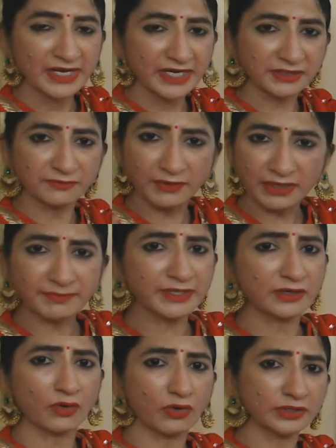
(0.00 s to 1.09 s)
It will be
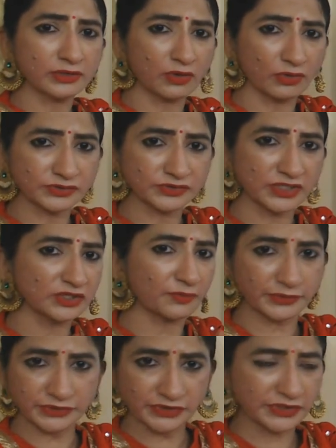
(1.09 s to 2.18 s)
called constant
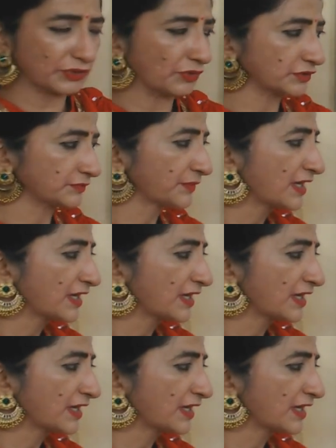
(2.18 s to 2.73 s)
opportunity cost.